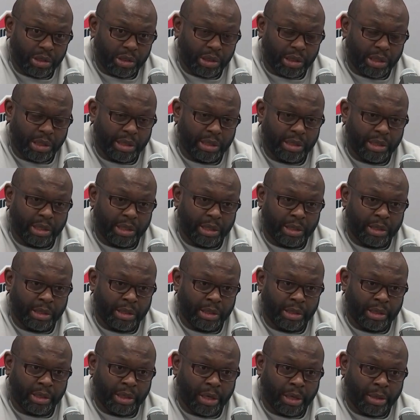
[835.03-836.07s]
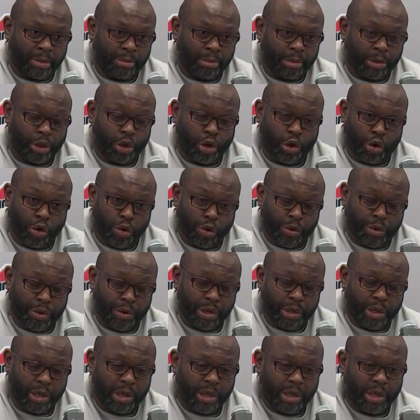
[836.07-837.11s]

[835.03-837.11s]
and heard.